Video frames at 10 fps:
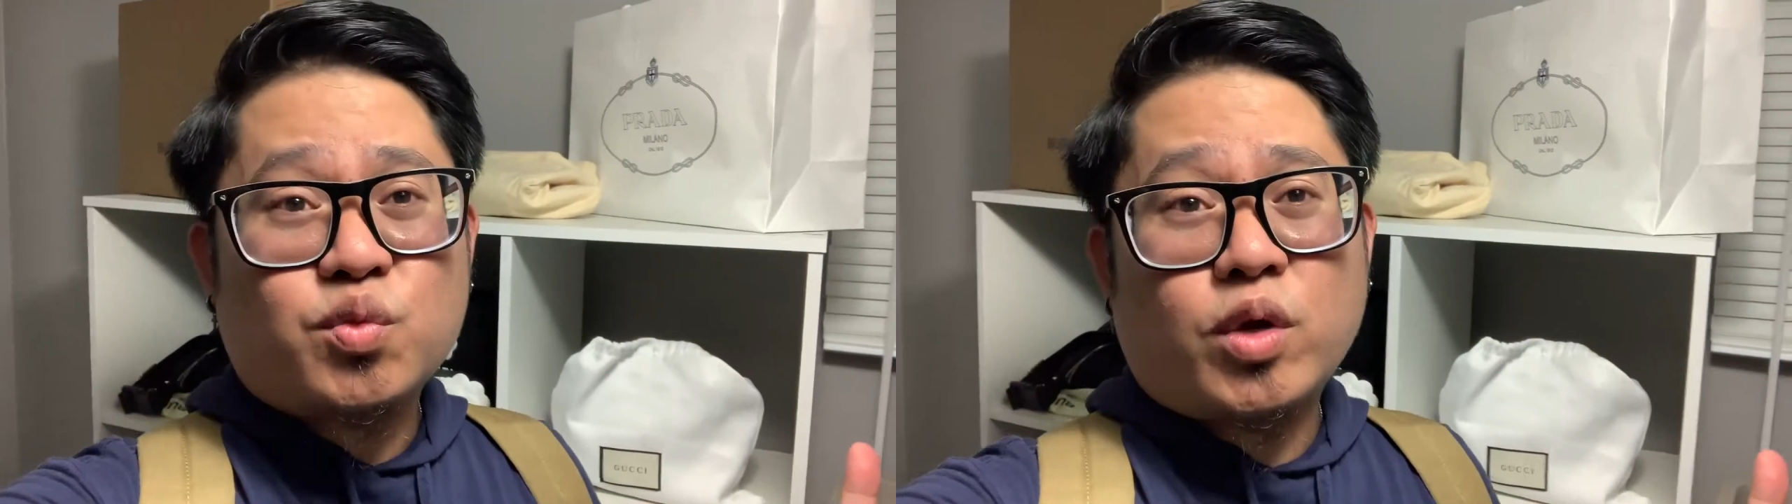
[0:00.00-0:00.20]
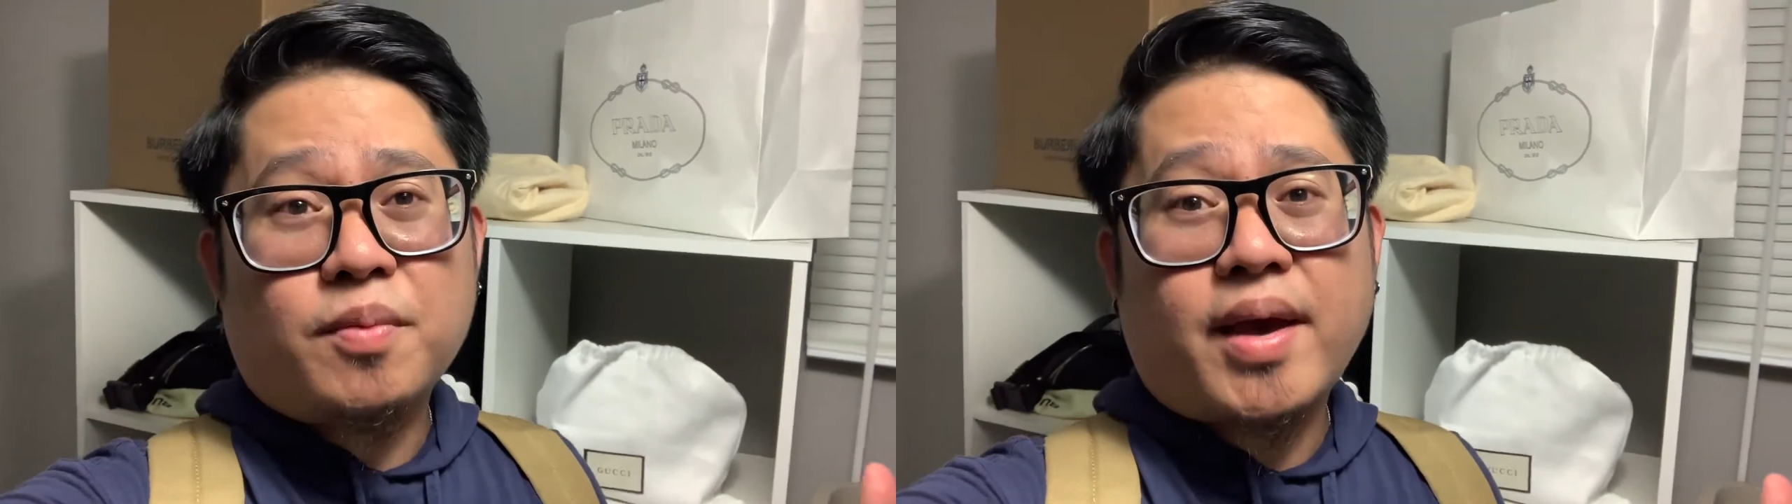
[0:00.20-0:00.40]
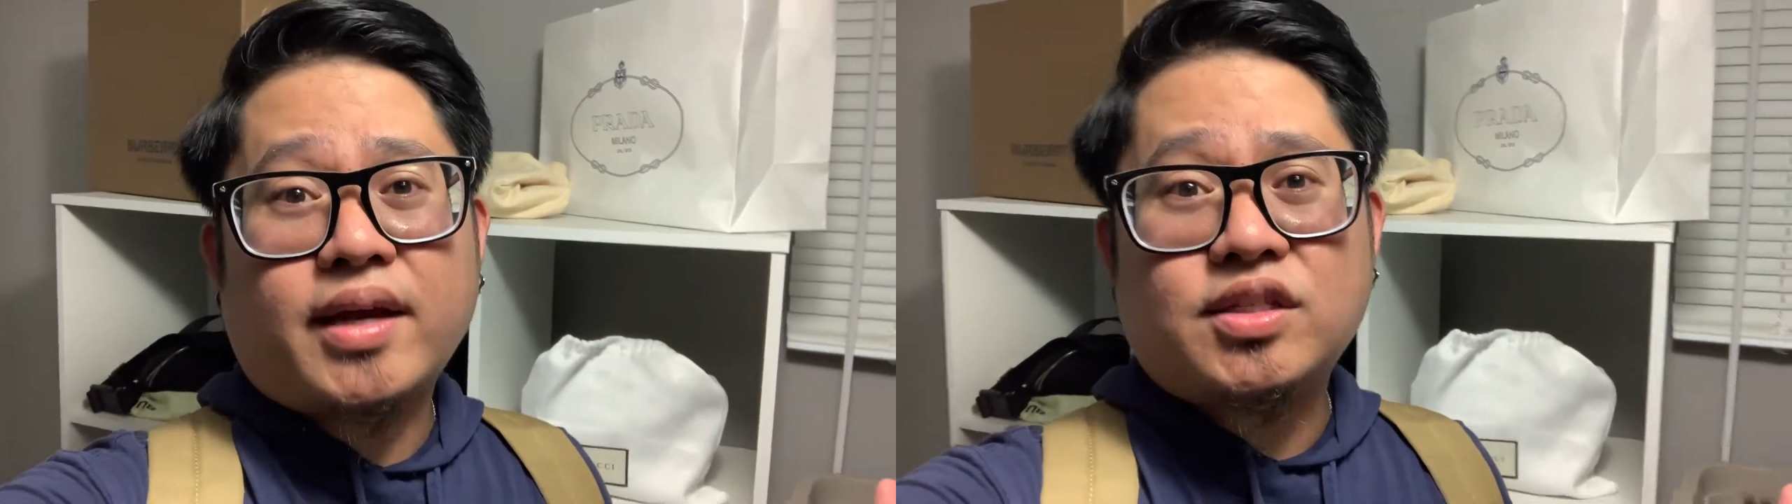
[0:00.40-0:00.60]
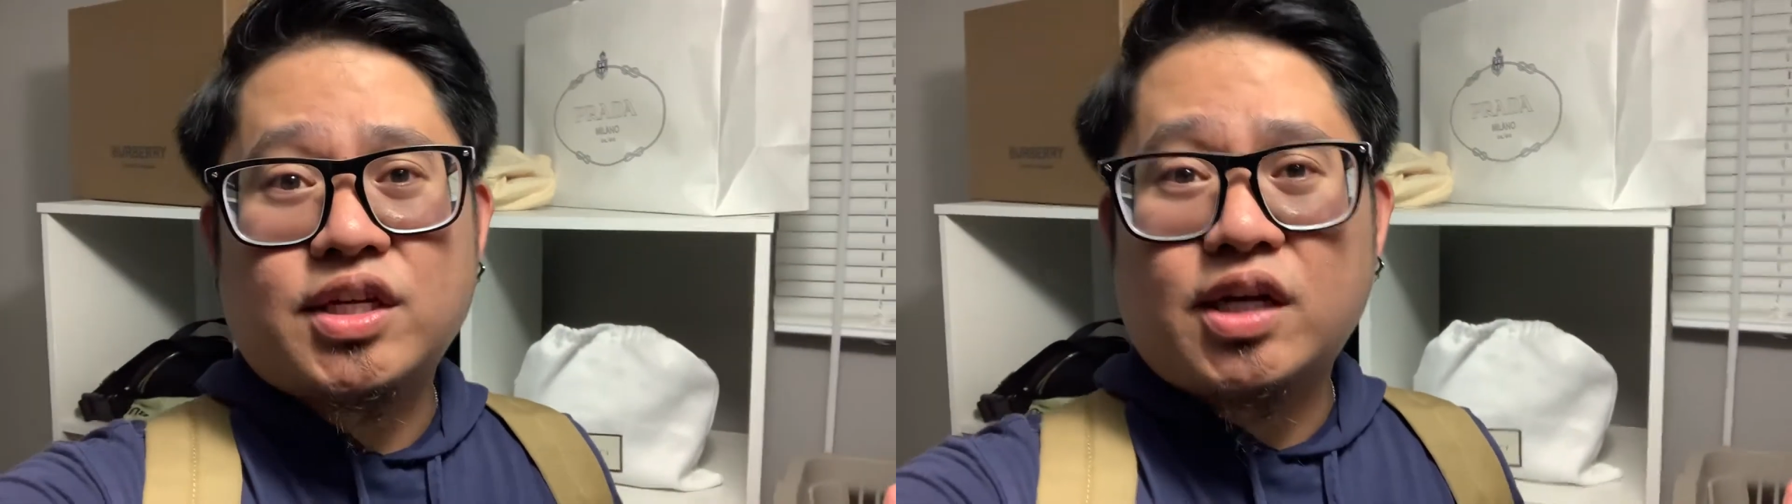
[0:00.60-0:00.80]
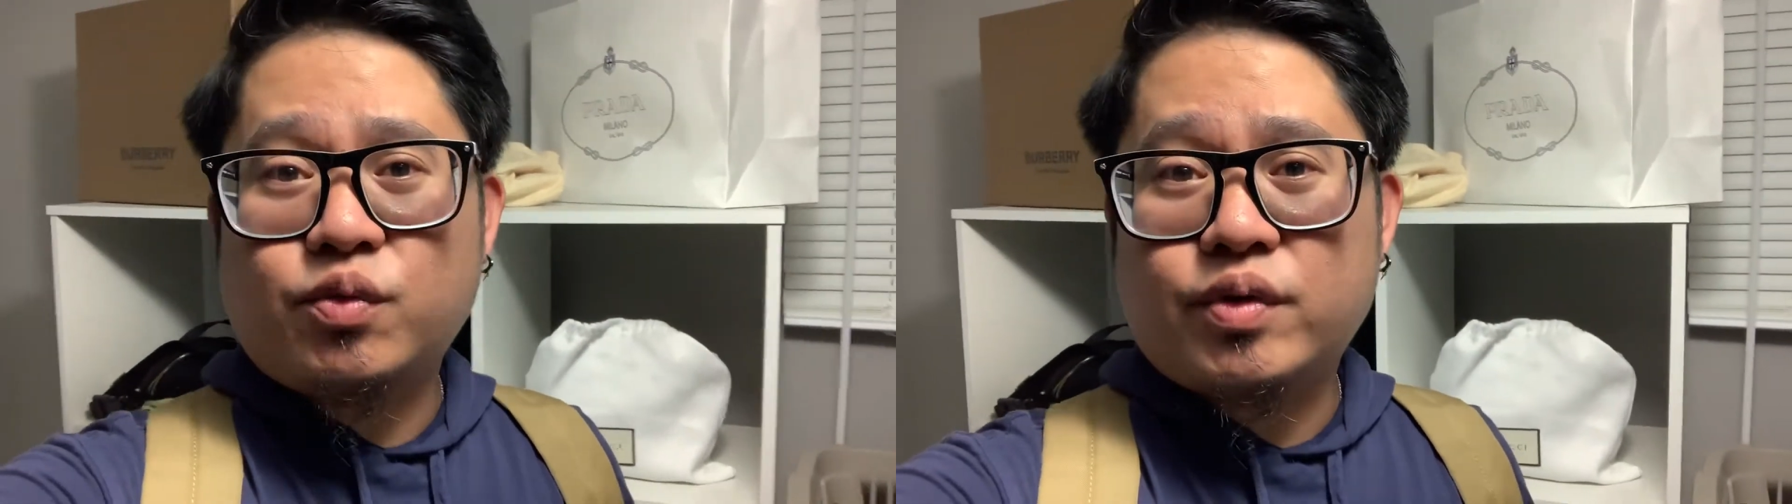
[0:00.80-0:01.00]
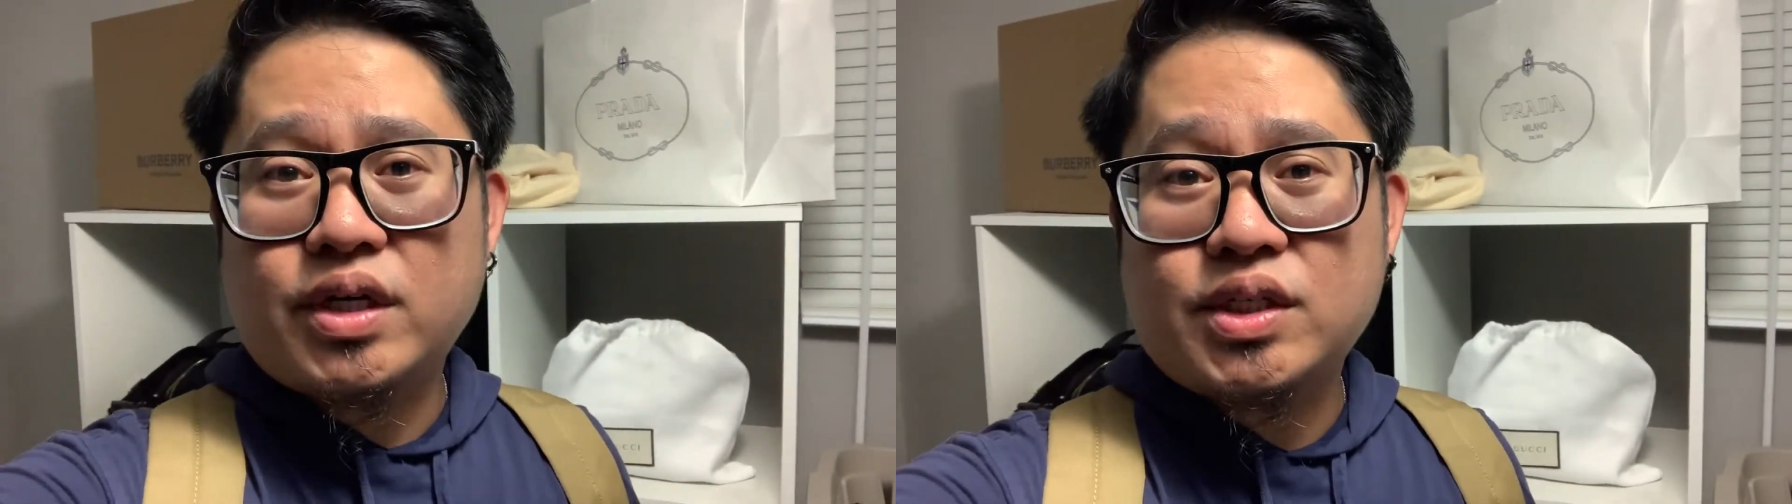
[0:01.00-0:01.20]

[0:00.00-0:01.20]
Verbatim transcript: way back January,